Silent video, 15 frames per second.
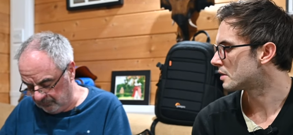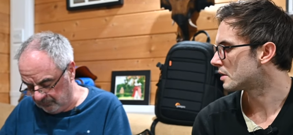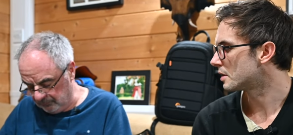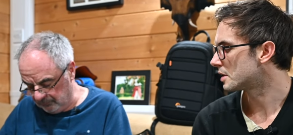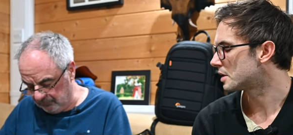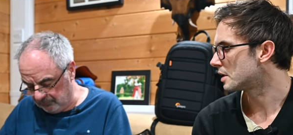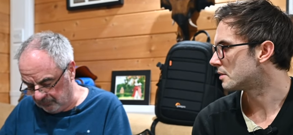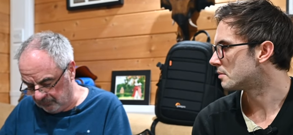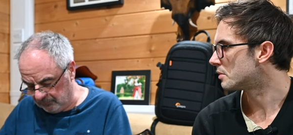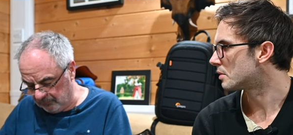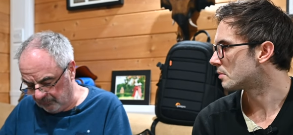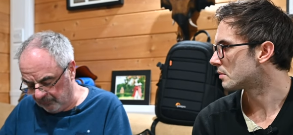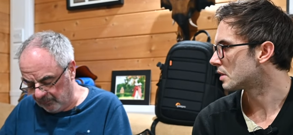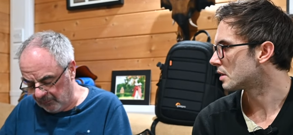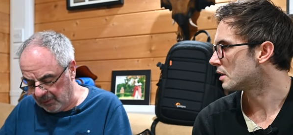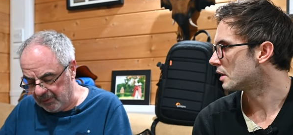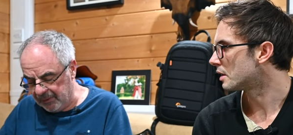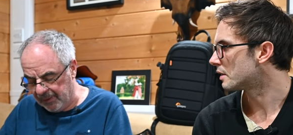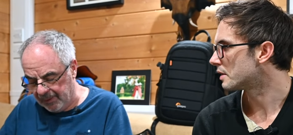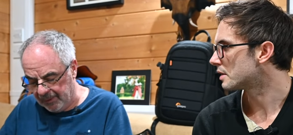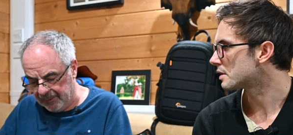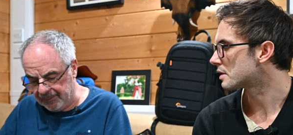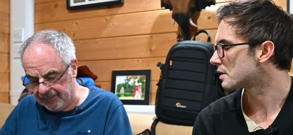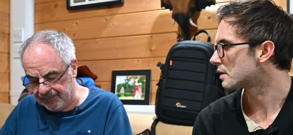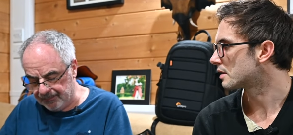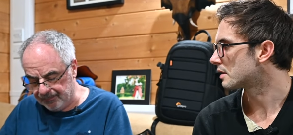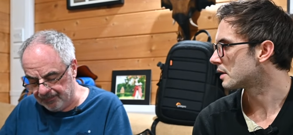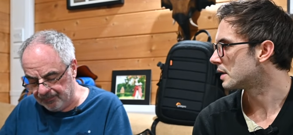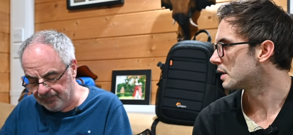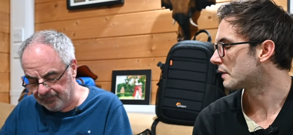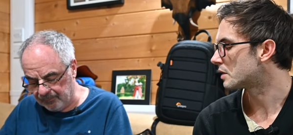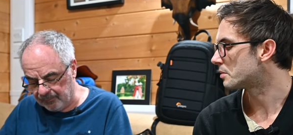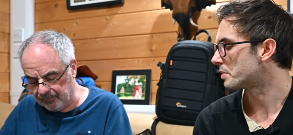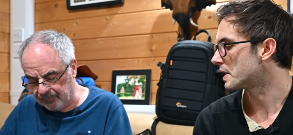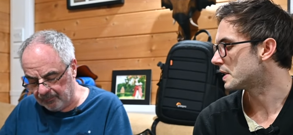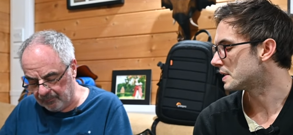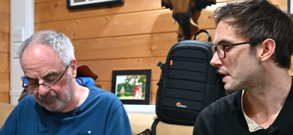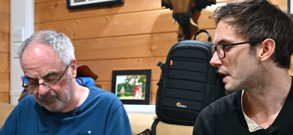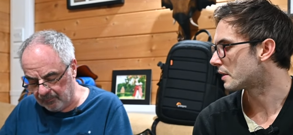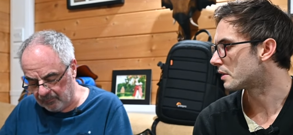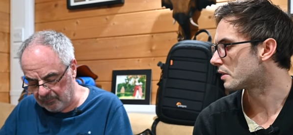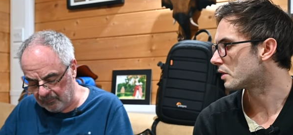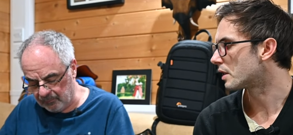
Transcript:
Speaker 1: dirty, and you know, yeah. and you have to bend down and